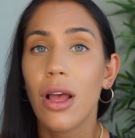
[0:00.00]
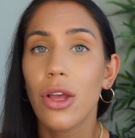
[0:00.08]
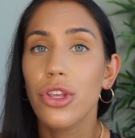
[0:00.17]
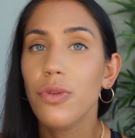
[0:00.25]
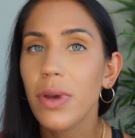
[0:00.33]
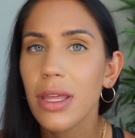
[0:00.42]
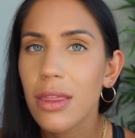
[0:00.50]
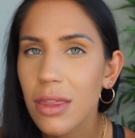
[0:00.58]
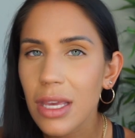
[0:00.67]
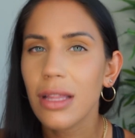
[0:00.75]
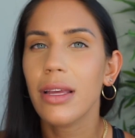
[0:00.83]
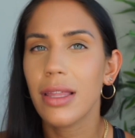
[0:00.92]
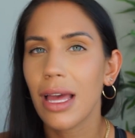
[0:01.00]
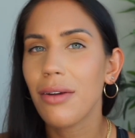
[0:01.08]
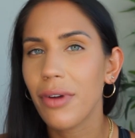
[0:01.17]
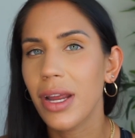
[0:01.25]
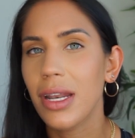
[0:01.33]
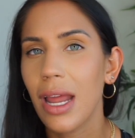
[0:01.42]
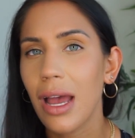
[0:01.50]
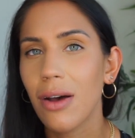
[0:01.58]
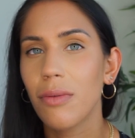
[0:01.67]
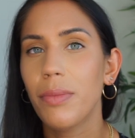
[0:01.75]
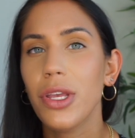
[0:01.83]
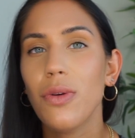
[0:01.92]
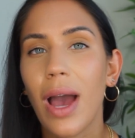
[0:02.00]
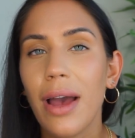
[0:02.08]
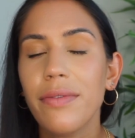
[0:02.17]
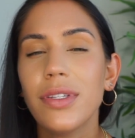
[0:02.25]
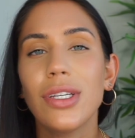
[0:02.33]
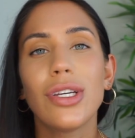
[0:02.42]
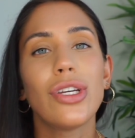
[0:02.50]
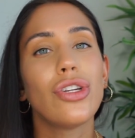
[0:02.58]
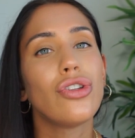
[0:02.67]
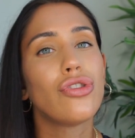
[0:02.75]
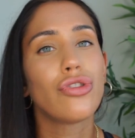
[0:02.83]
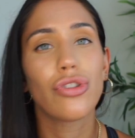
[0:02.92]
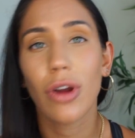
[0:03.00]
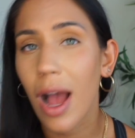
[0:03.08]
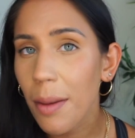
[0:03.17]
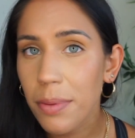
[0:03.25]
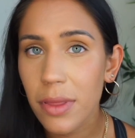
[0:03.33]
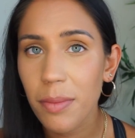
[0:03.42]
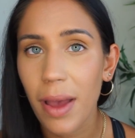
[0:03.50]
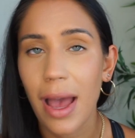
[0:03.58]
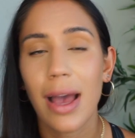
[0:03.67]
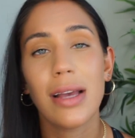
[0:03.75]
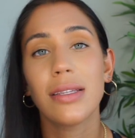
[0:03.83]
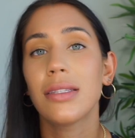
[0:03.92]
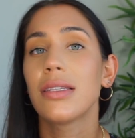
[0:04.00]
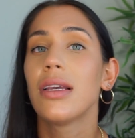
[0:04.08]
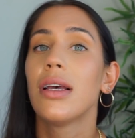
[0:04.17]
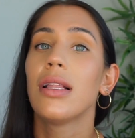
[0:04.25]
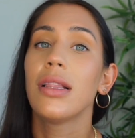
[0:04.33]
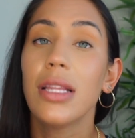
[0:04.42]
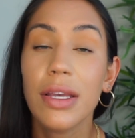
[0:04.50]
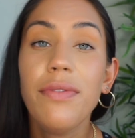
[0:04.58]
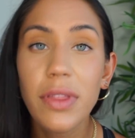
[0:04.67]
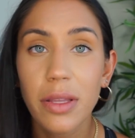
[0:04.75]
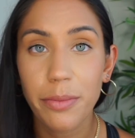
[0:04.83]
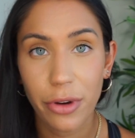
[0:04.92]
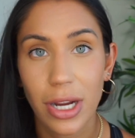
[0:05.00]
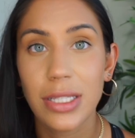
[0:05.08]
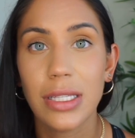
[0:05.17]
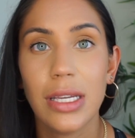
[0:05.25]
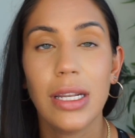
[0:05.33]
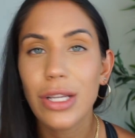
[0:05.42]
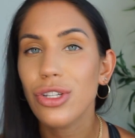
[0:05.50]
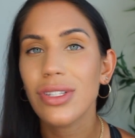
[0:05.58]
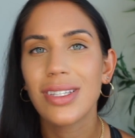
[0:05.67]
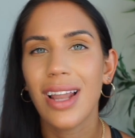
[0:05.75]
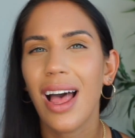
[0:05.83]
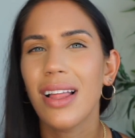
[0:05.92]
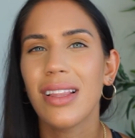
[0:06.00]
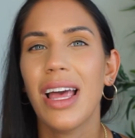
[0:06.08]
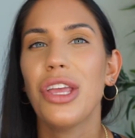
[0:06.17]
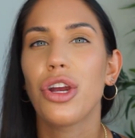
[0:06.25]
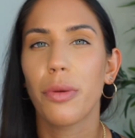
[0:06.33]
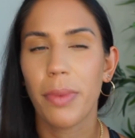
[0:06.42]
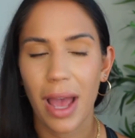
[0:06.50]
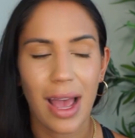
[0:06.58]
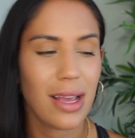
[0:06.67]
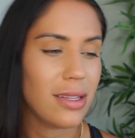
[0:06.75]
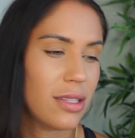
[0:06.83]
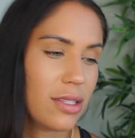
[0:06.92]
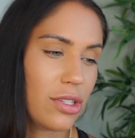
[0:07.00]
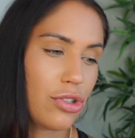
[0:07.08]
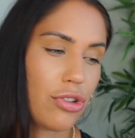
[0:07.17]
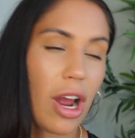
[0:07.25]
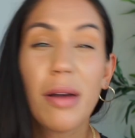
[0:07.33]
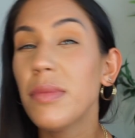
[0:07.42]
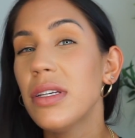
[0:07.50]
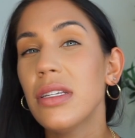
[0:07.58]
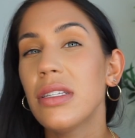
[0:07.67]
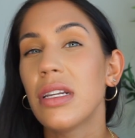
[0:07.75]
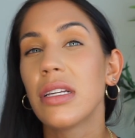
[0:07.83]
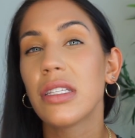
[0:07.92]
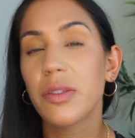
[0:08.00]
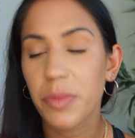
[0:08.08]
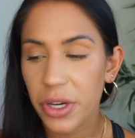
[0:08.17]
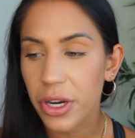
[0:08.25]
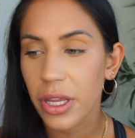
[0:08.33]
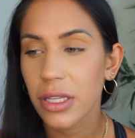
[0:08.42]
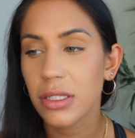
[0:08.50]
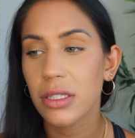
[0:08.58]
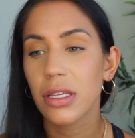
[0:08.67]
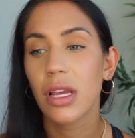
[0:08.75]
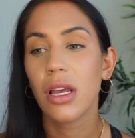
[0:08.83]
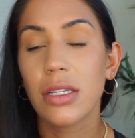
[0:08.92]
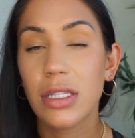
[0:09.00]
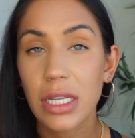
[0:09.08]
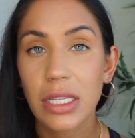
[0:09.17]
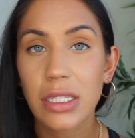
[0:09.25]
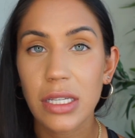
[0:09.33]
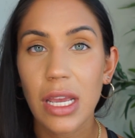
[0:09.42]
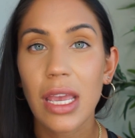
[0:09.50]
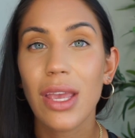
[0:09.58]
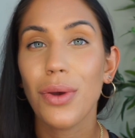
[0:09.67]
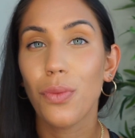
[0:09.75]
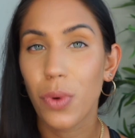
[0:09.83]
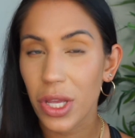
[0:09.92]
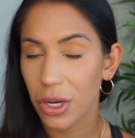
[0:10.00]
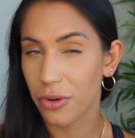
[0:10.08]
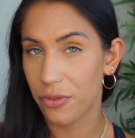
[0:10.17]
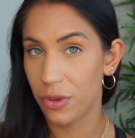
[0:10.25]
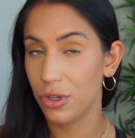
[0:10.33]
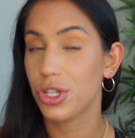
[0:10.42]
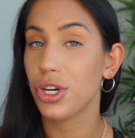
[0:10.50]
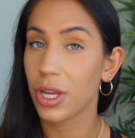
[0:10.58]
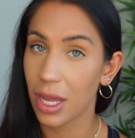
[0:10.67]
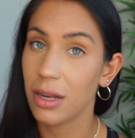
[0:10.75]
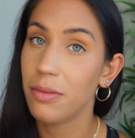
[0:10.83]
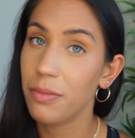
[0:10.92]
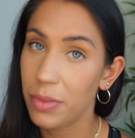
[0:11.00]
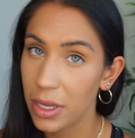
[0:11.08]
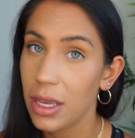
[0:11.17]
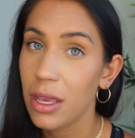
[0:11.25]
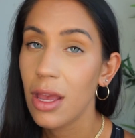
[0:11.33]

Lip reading: you might think like that right now, but you have to drop the past, live in the present, and just not let your past traumas and experience dictate what your future can be.